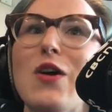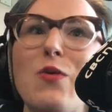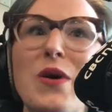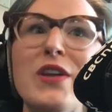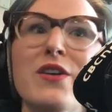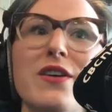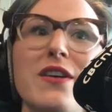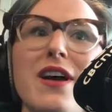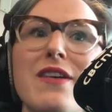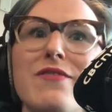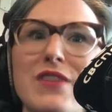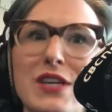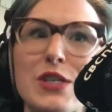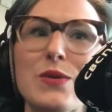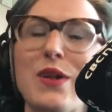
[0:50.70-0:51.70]
when you're a
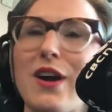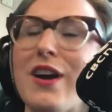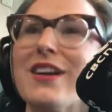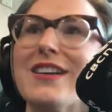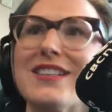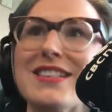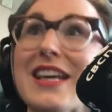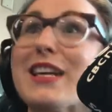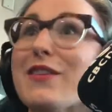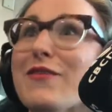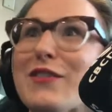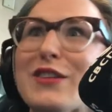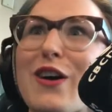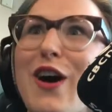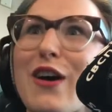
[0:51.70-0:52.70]
visual artist, like a
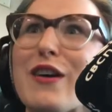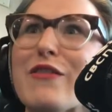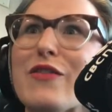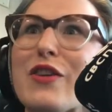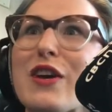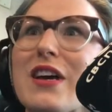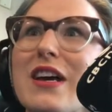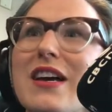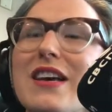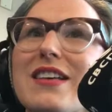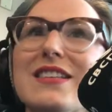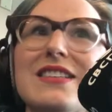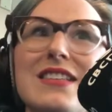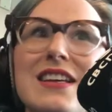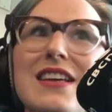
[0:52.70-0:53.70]
photographer,
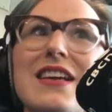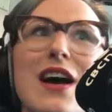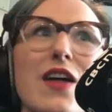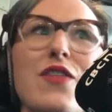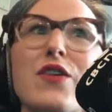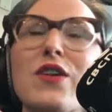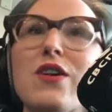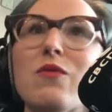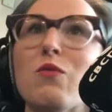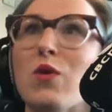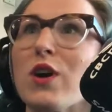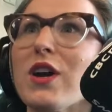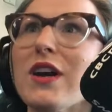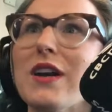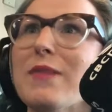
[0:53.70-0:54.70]
seeing other
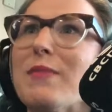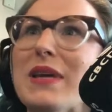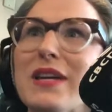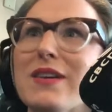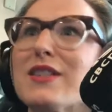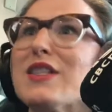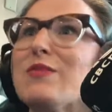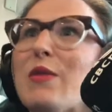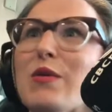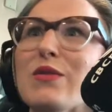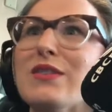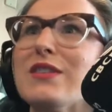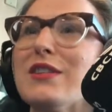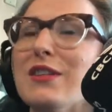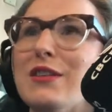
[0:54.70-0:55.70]
work, being
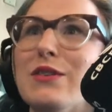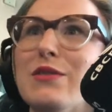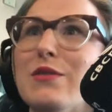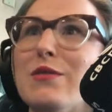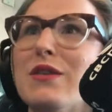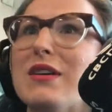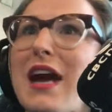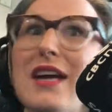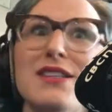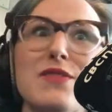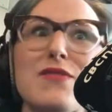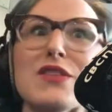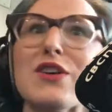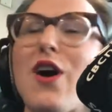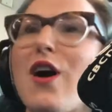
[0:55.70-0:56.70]
exposed to new kinds of
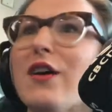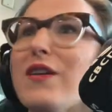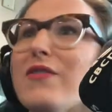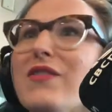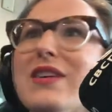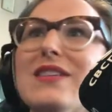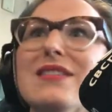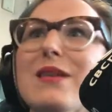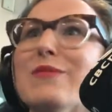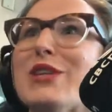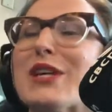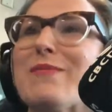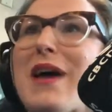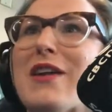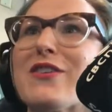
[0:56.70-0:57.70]
photography,
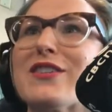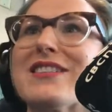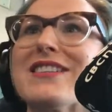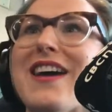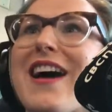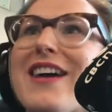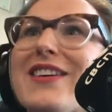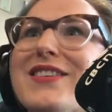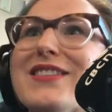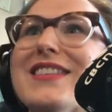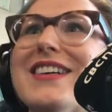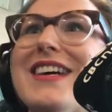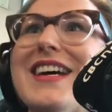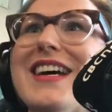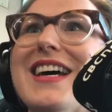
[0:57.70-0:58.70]
subject matter, styles,
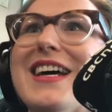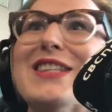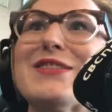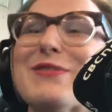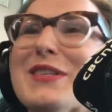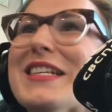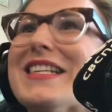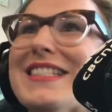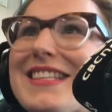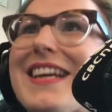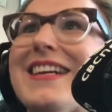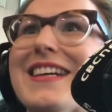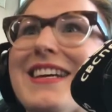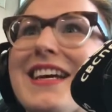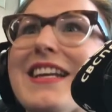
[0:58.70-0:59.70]
mm-hmm. it's really
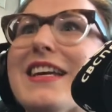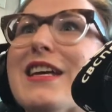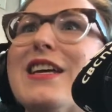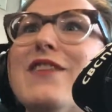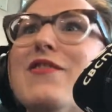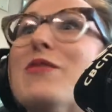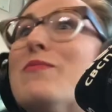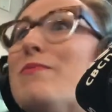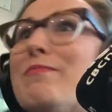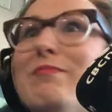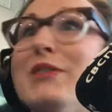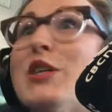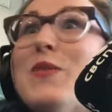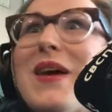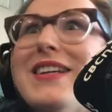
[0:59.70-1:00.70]
exciting and it can give you
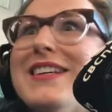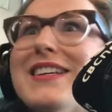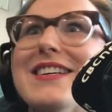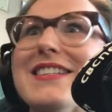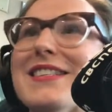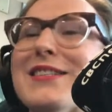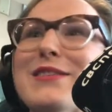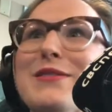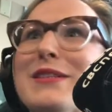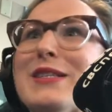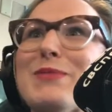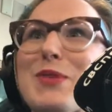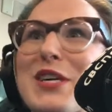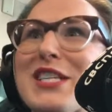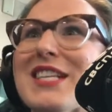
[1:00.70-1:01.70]
new ideas and new
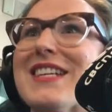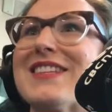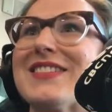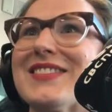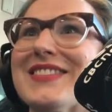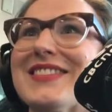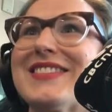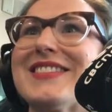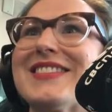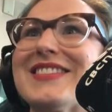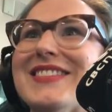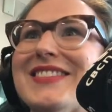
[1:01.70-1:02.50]
inspiration. Yeah.